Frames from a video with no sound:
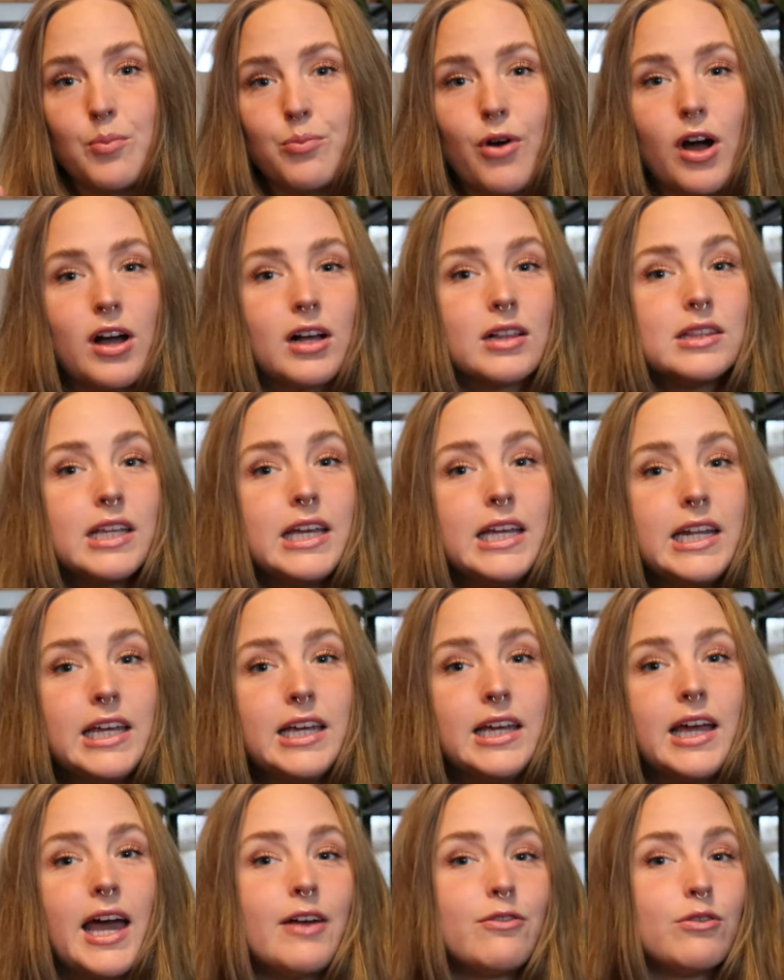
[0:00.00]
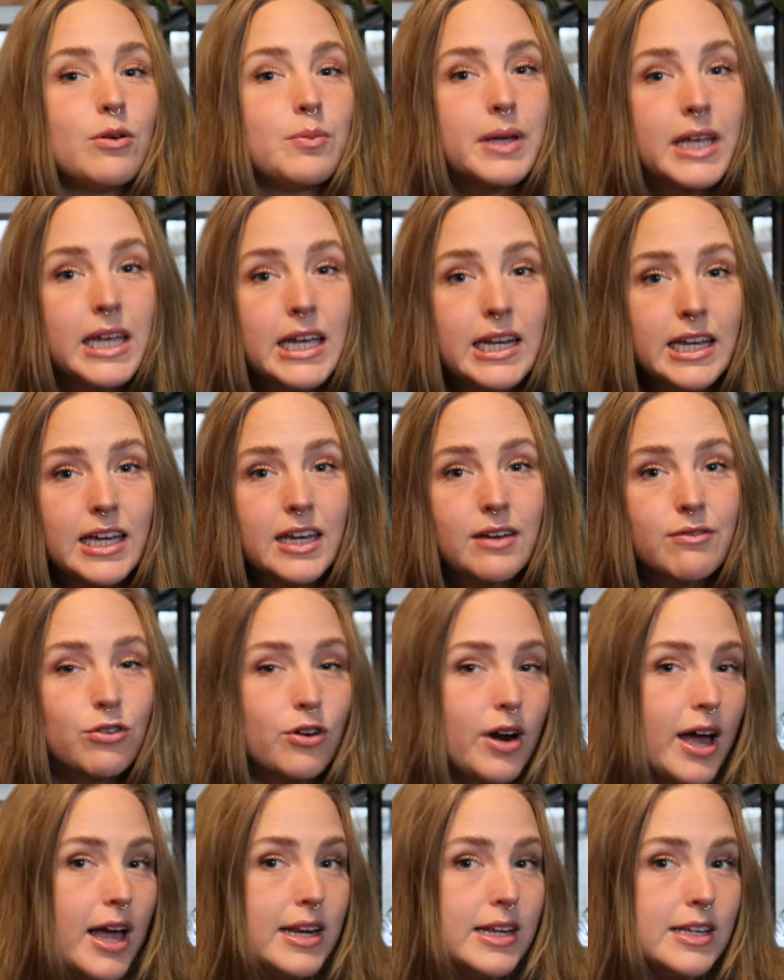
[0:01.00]
broccolini and rapini
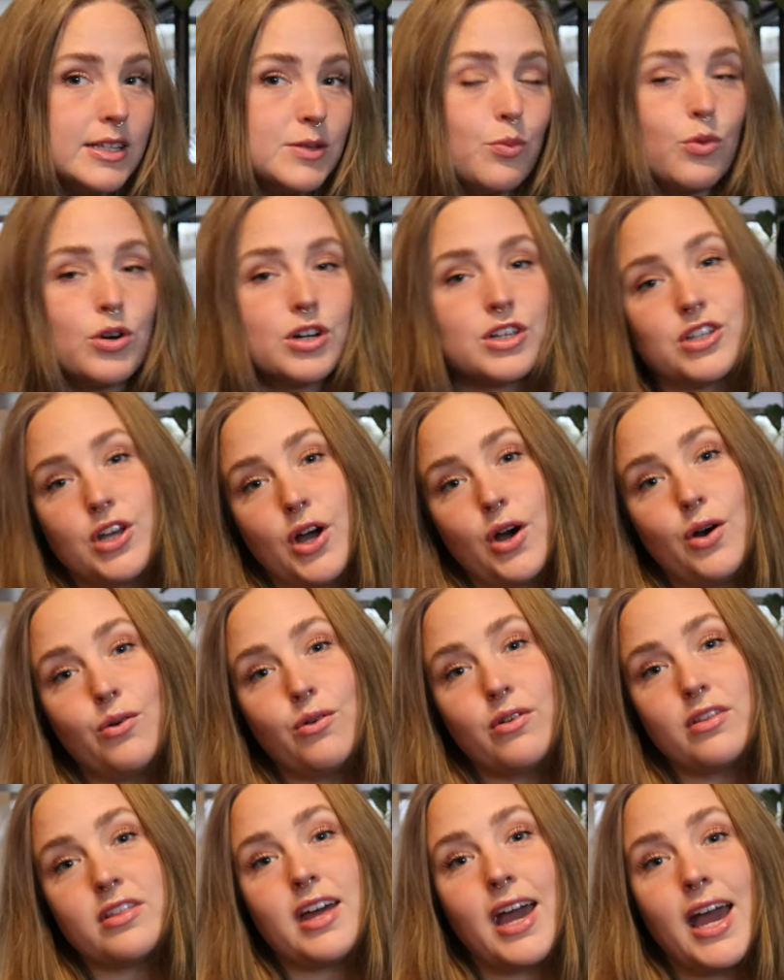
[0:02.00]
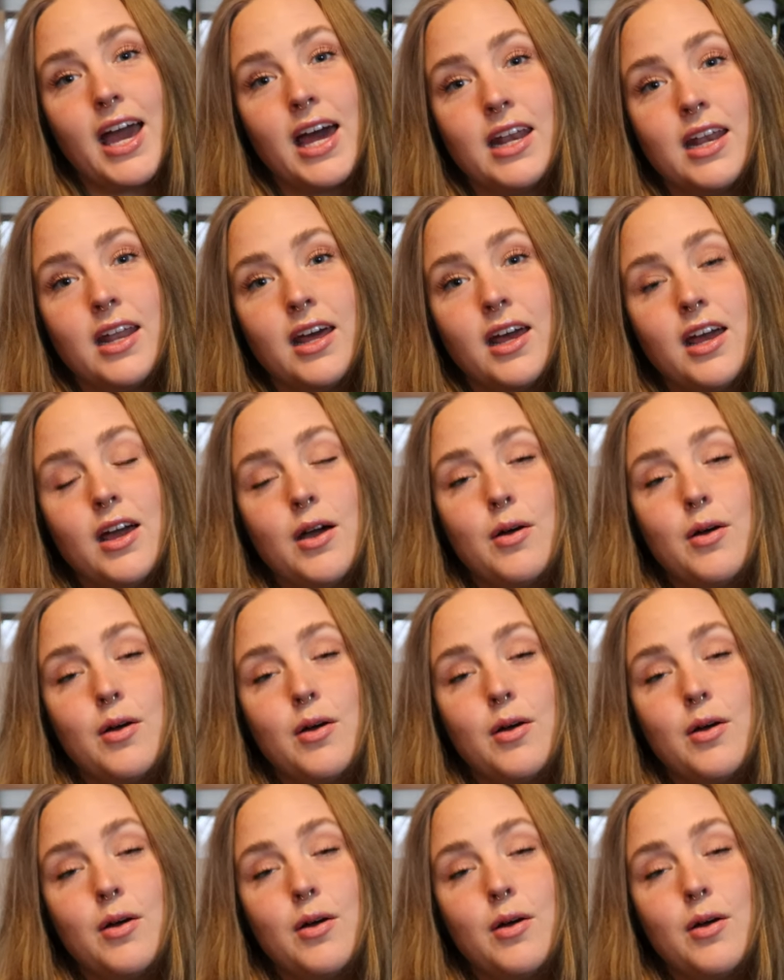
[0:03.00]
varieties more so than